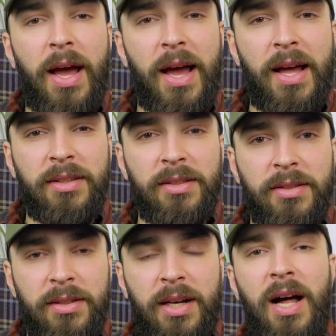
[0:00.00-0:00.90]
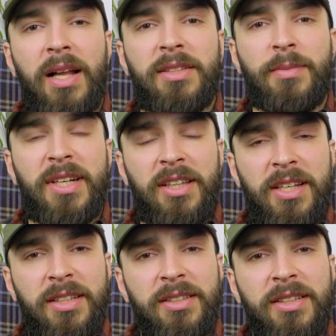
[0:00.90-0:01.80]
And
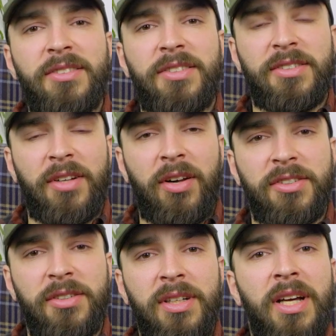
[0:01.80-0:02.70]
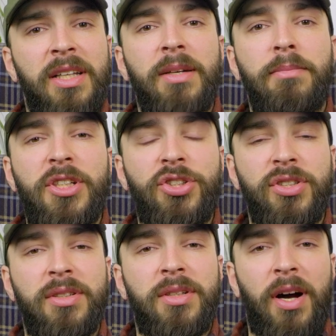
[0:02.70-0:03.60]
ultimately, this is also the
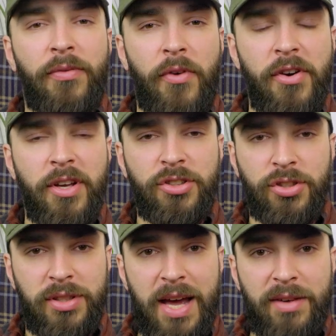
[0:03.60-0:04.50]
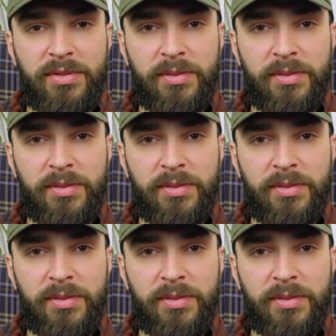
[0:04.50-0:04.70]
mission a warrior should have.